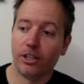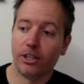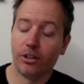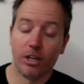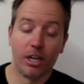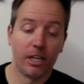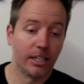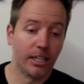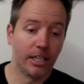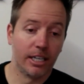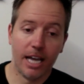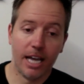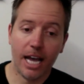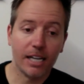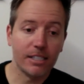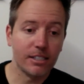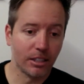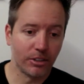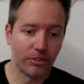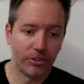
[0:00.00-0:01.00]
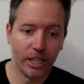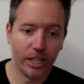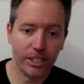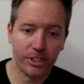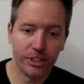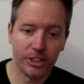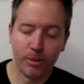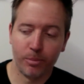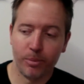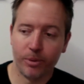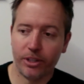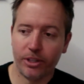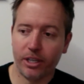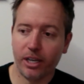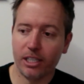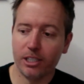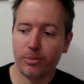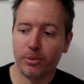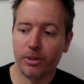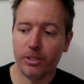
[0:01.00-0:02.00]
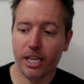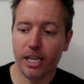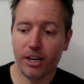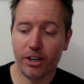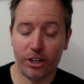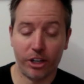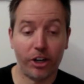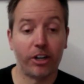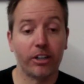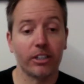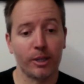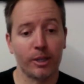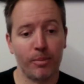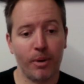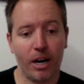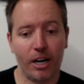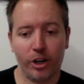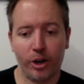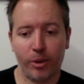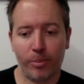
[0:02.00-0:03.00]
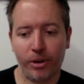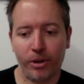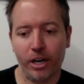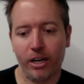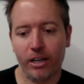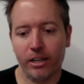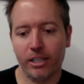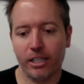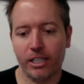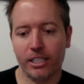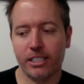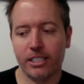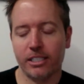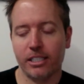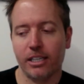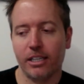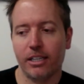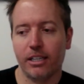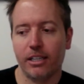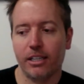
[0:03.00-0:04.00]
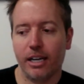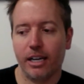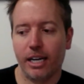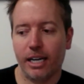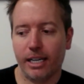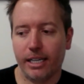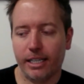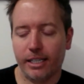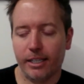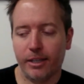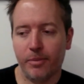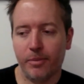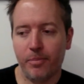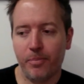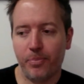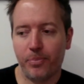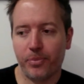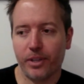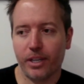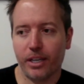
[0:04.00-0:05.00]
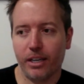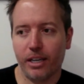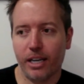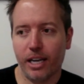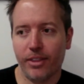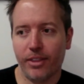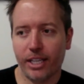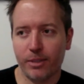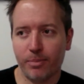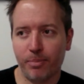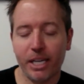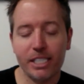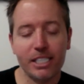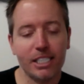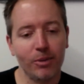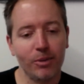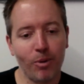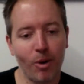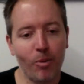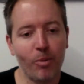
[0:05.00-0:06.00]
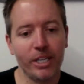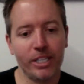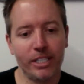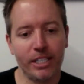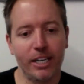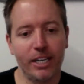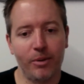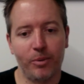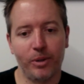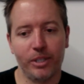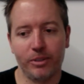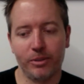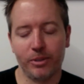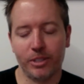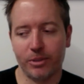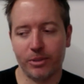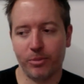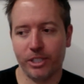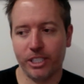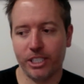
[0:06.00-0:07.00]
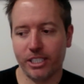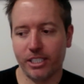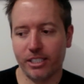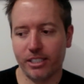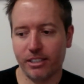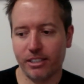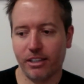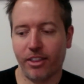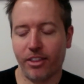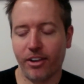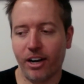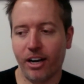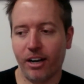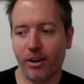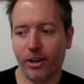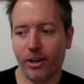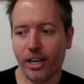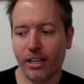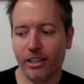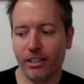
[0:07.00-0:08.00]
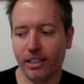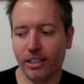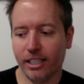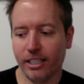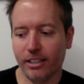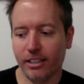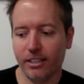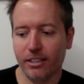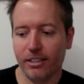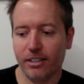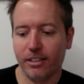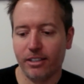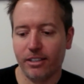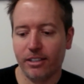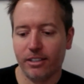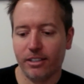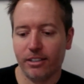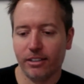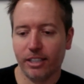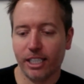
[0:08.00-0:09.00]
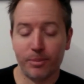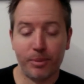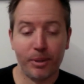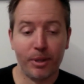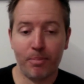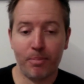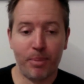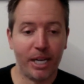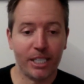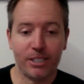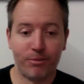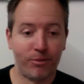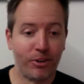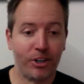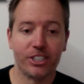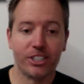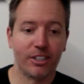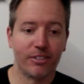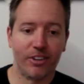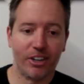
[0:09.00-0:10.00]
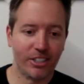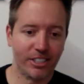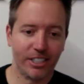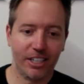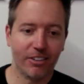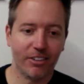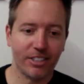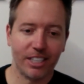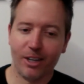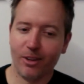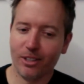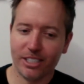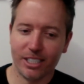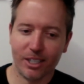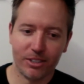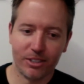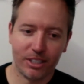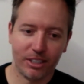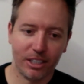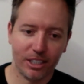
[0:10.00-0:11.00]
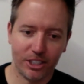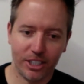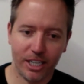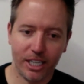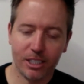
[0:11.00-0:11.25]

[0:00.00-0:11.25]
an excellent relationship with the customers that are currently buying our products. And that's basically what we did. We just thought, okay, like, let's be the best version of ourselves. I know it sounds cliche